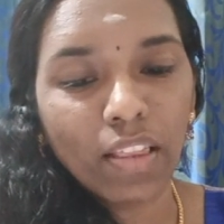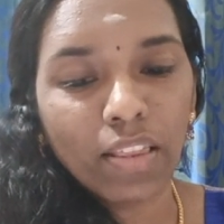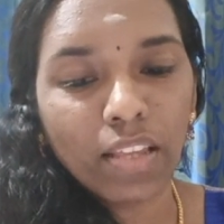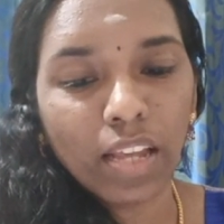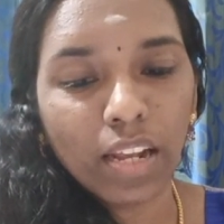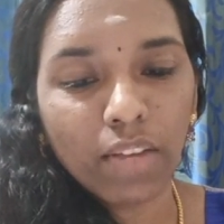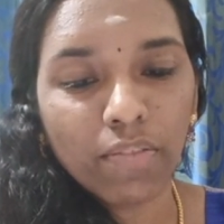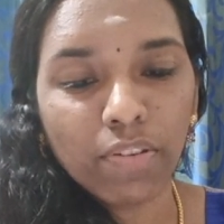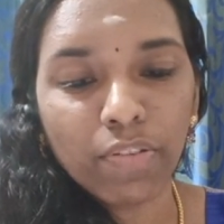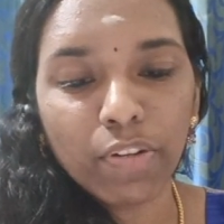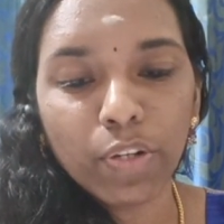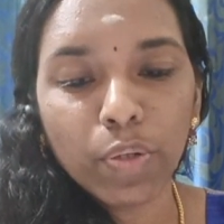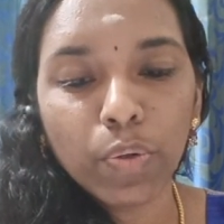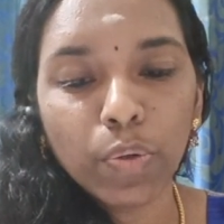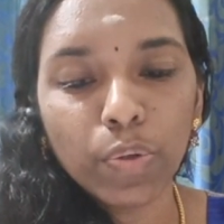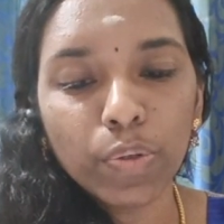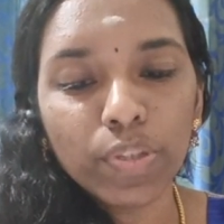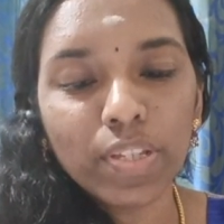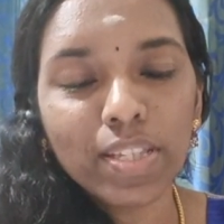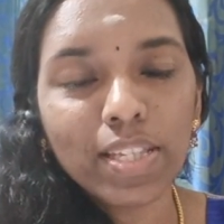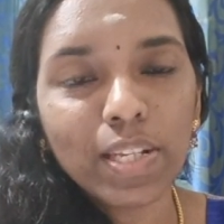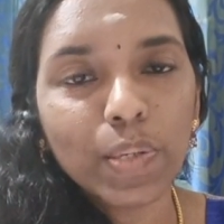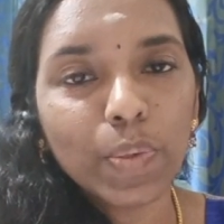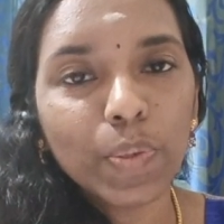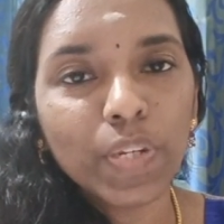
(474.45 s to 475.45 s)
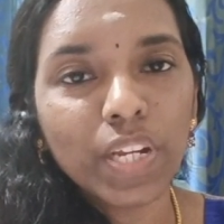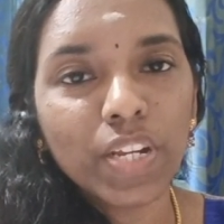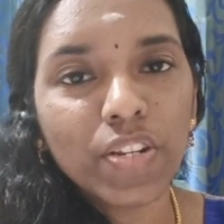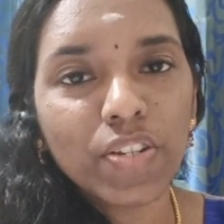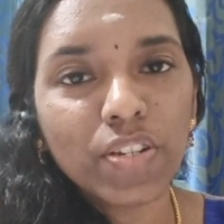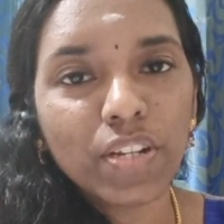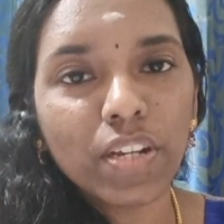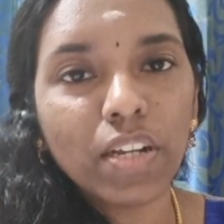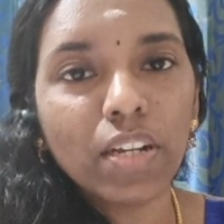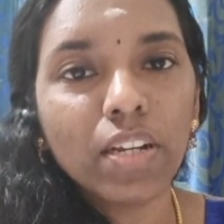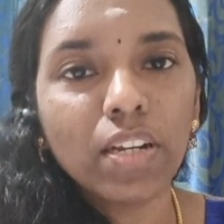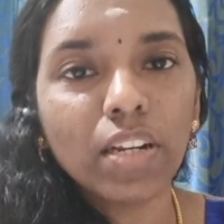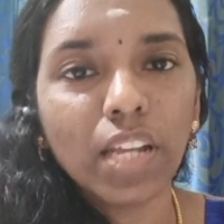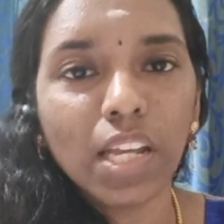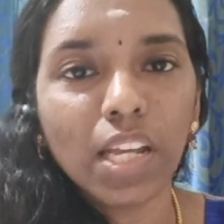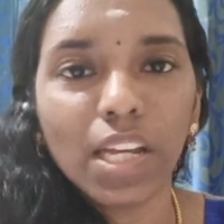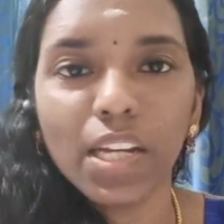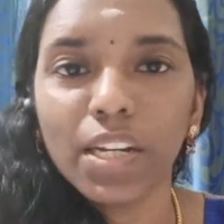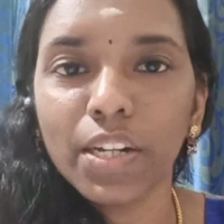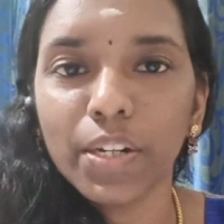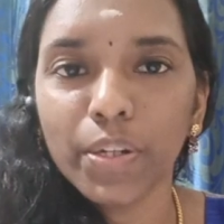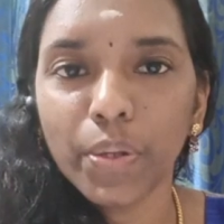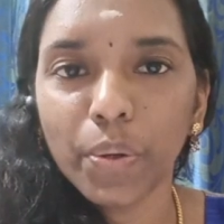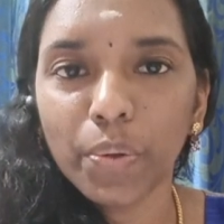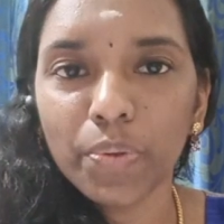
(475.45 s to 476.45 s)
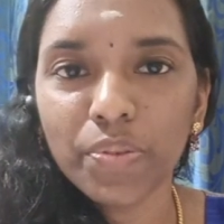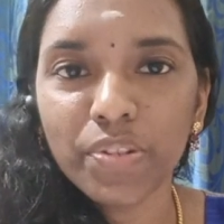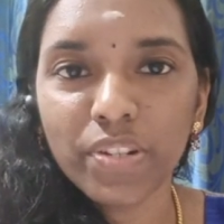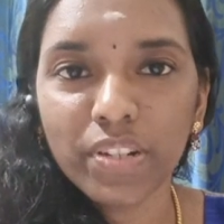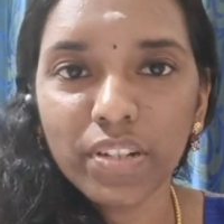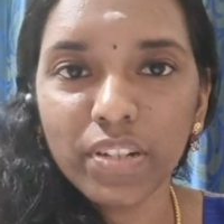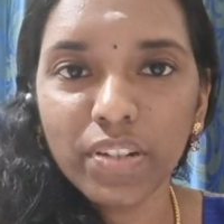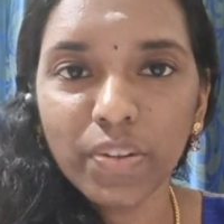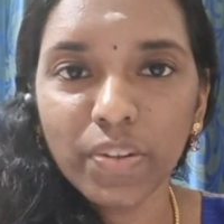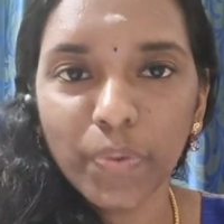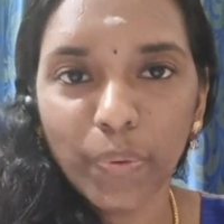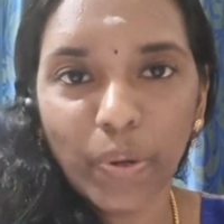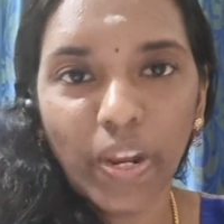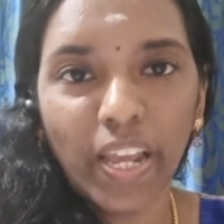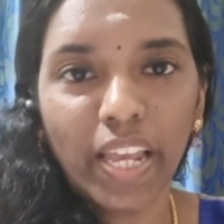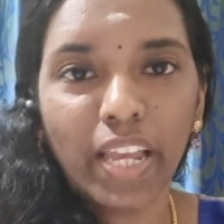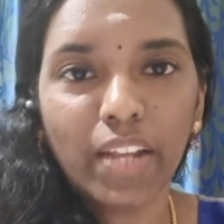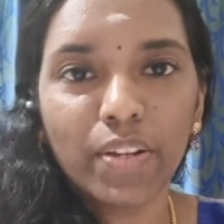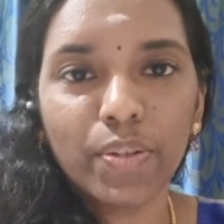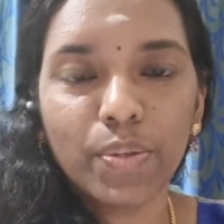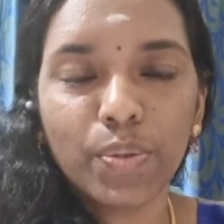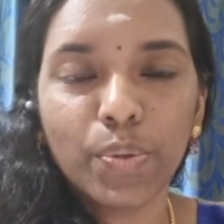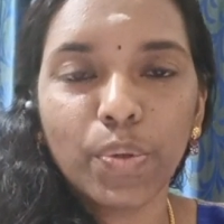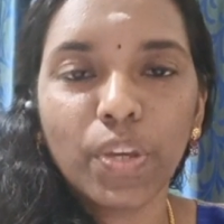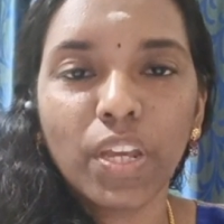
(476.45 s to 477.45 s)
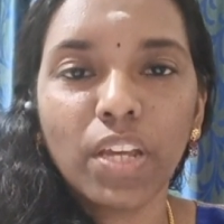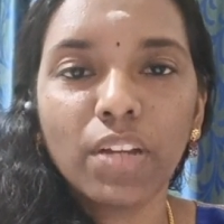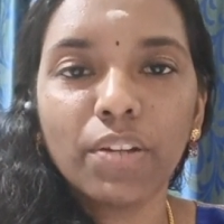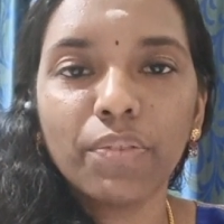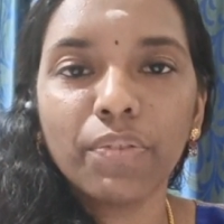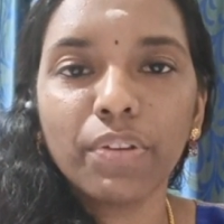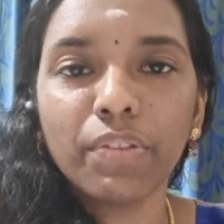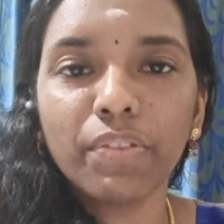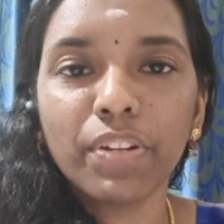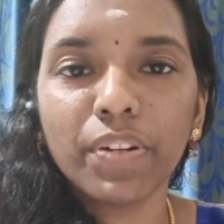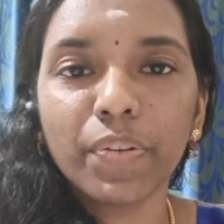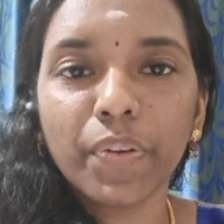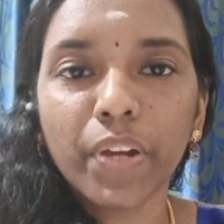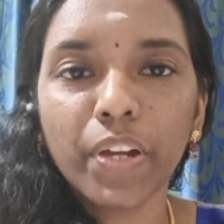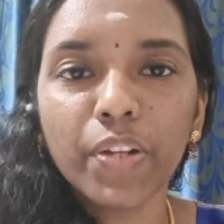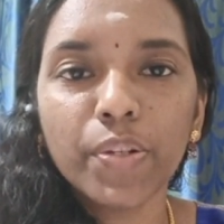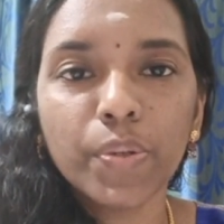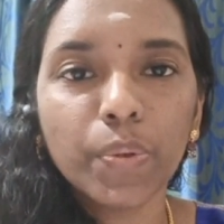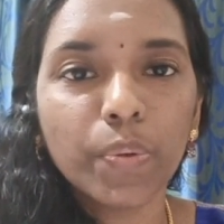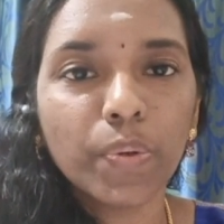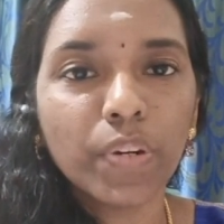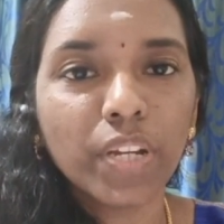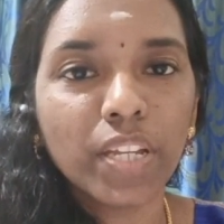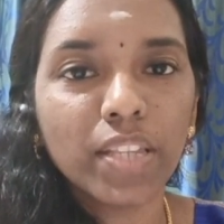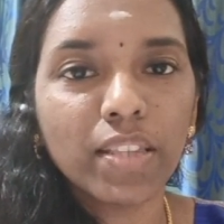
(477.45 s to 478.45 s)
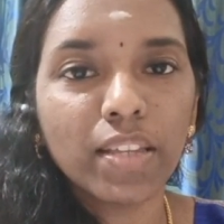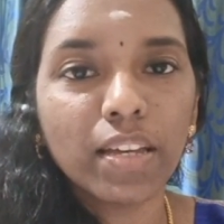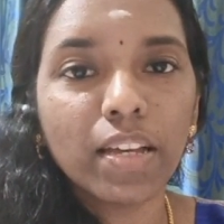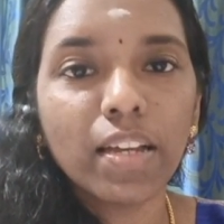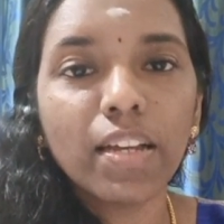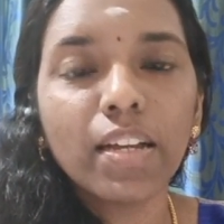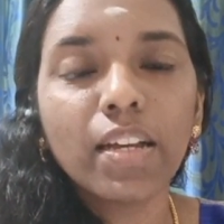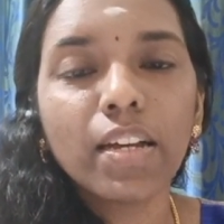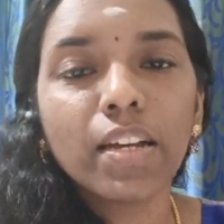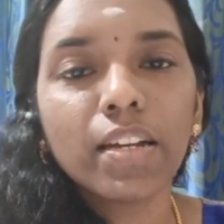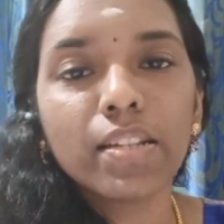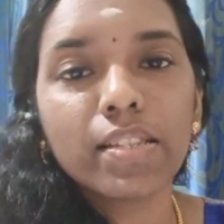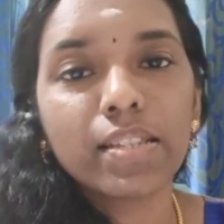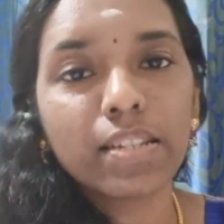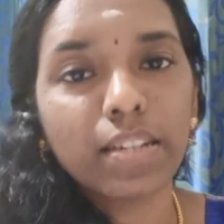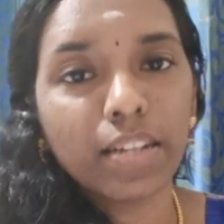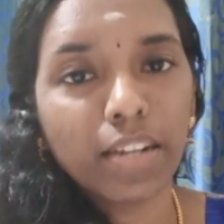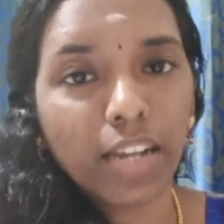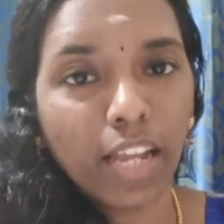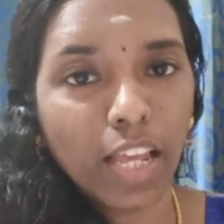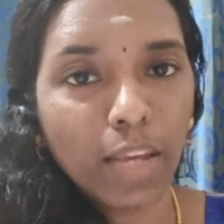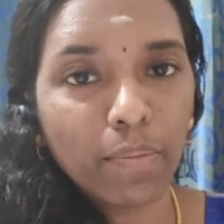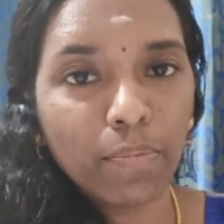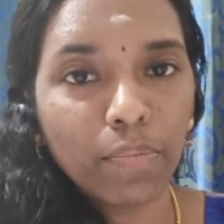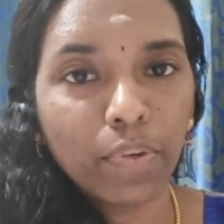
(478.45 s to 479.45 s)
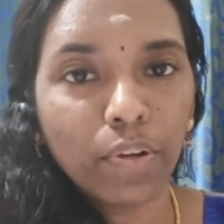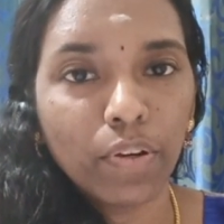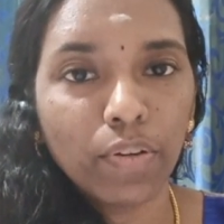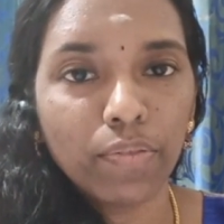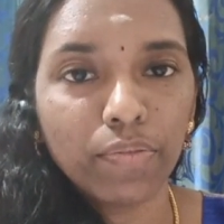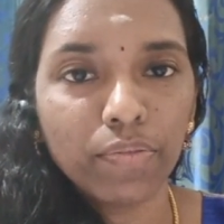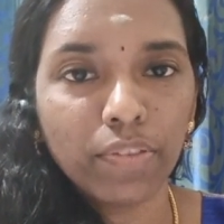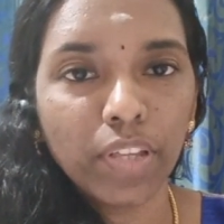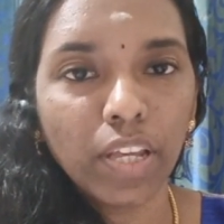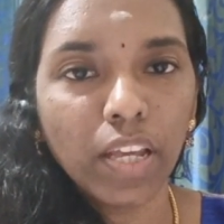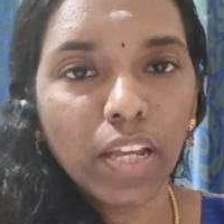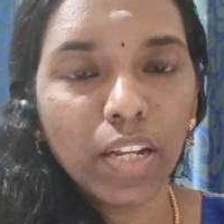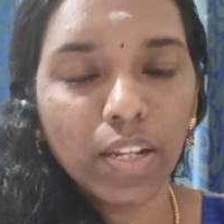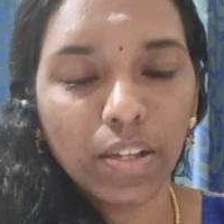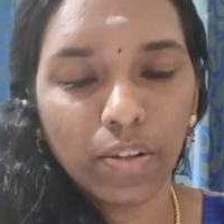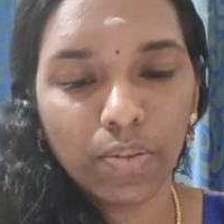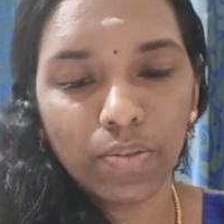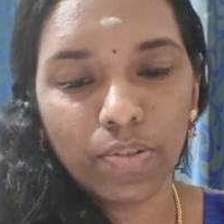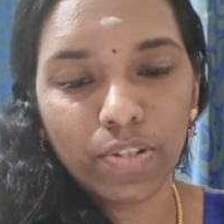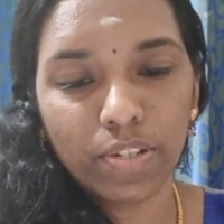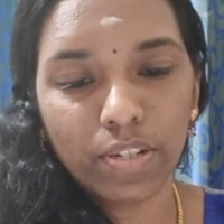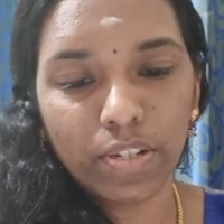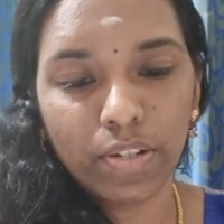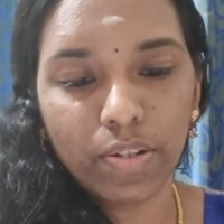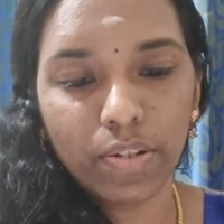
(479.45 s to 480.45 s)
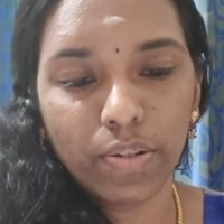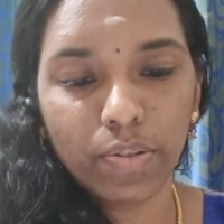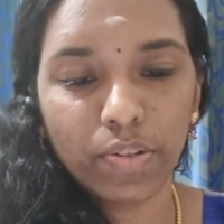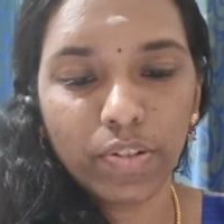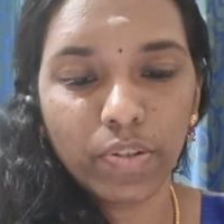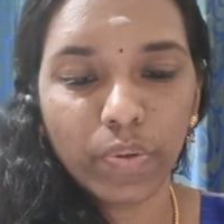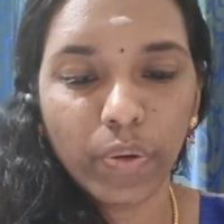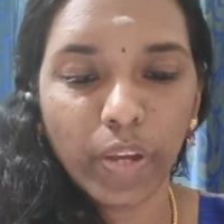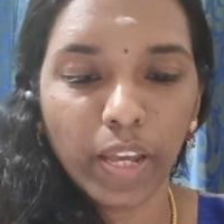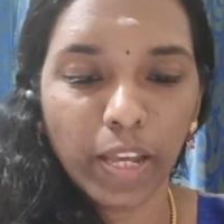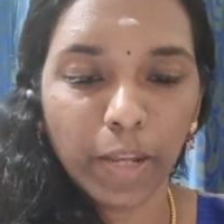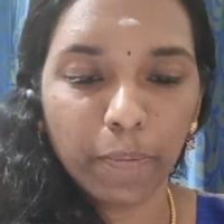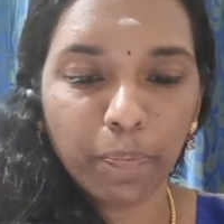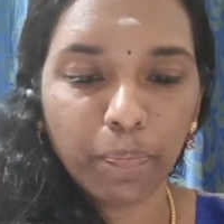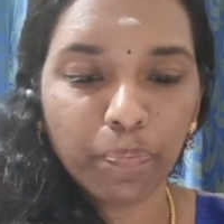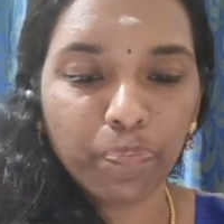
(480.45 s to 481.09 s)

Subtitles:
Then we will go to the salutation, dear Dr. Ryan. So here we will write only the surname of the doctor, Dr. Ryan.